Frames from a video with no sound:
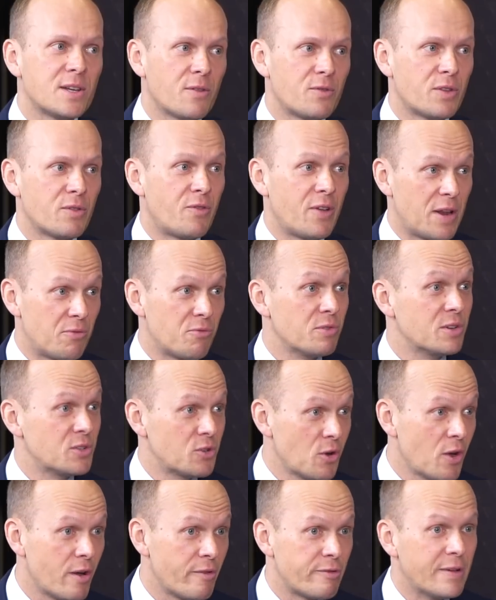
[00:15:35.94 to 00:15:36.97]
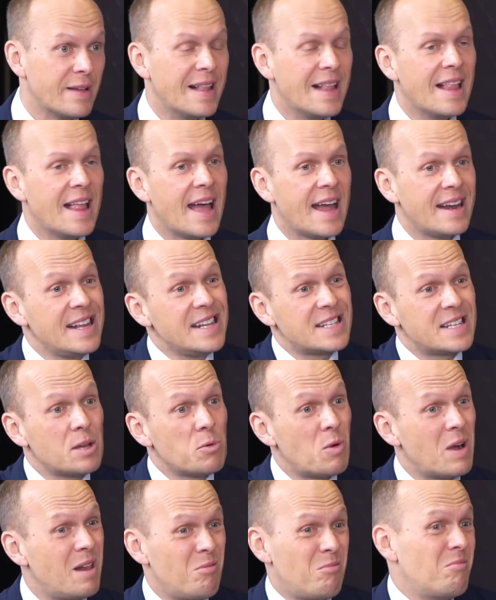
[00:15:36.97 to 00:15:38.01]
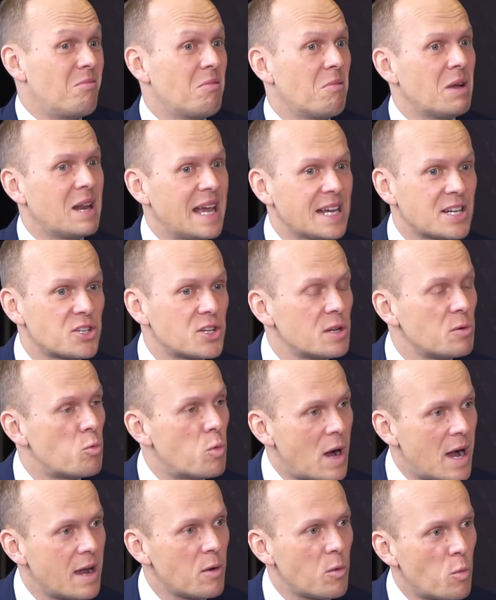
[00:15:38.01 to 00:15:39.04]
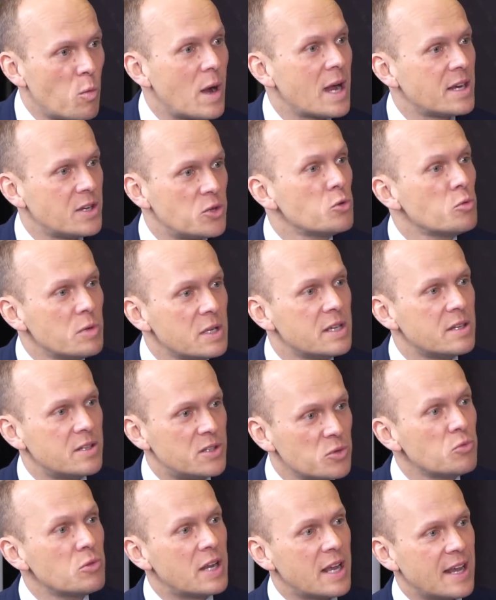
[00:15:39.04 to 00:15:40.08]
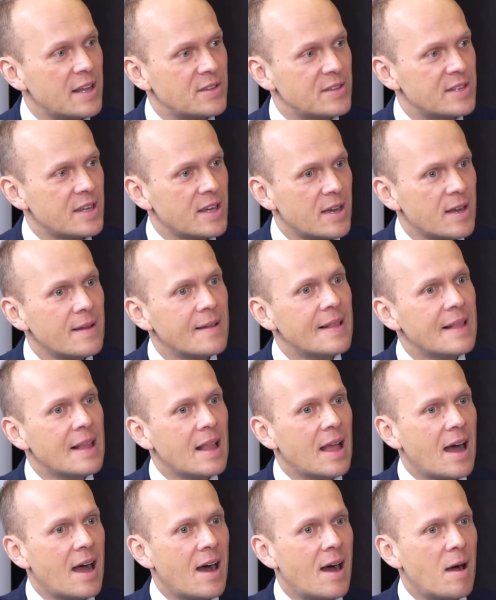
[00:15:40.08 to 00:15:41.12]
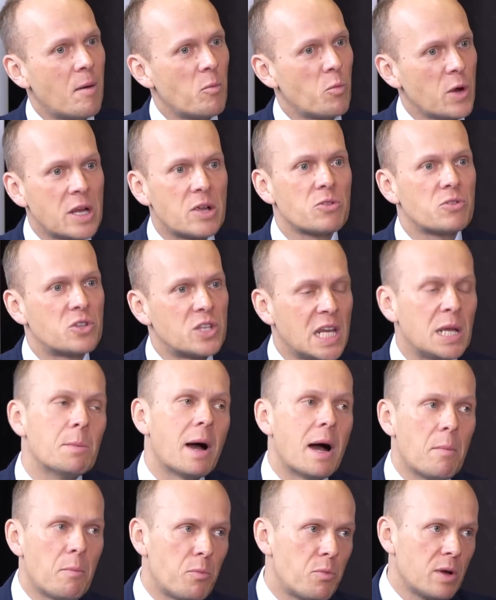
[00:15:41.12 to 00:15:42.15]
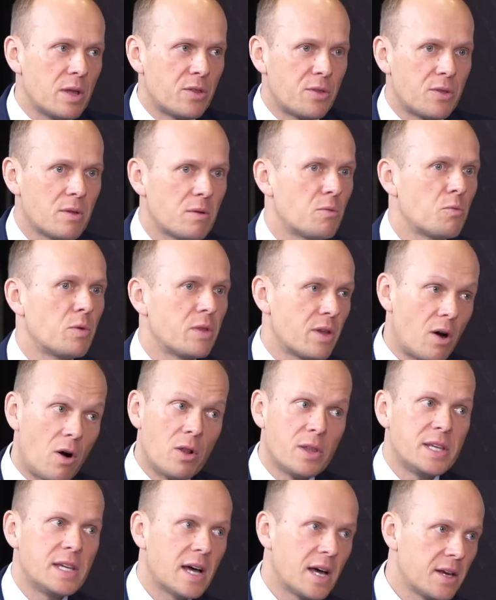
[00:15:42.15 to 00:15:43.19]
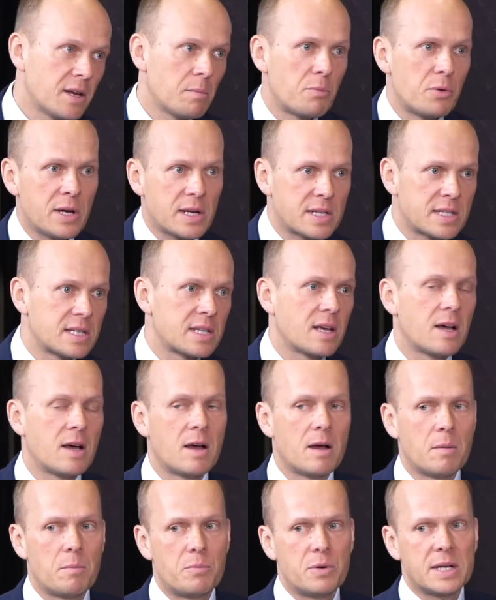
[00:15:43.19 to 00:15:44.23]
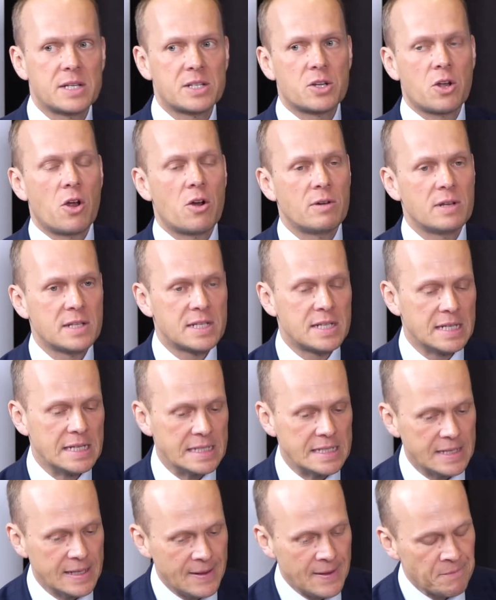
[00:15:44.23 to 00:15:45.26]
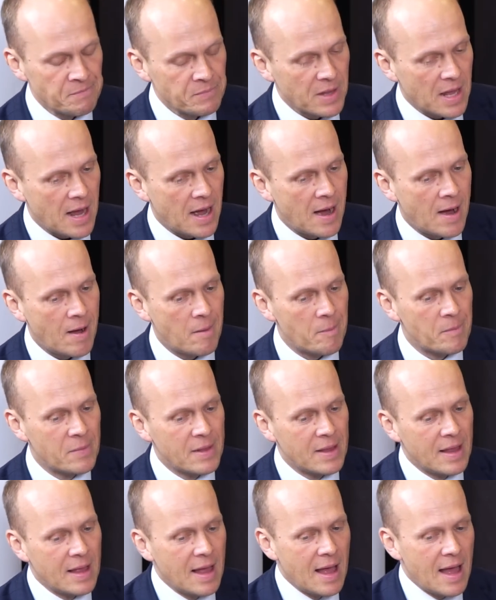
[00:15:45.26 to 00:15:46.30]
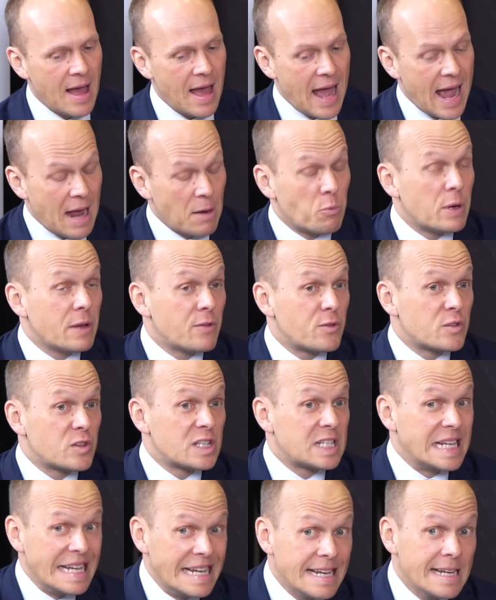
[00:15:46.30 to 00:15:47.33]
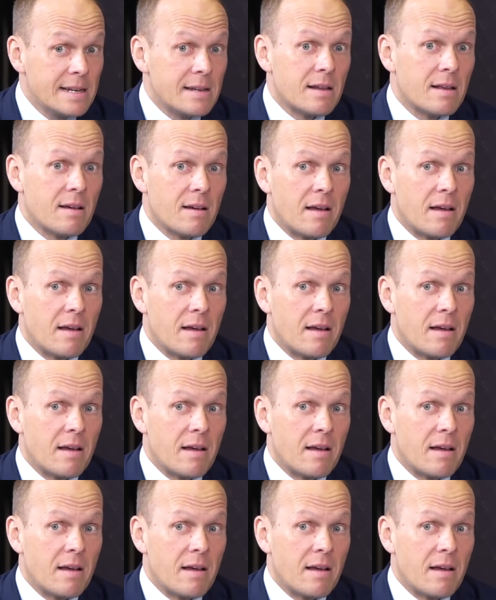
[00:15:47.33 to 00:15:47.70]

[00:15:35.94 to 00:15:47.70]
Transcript: of the Federal Reserve, and they say, well, actually, why do we do that? Yeah, we could team up with all the other BRICS currencies, and we've seen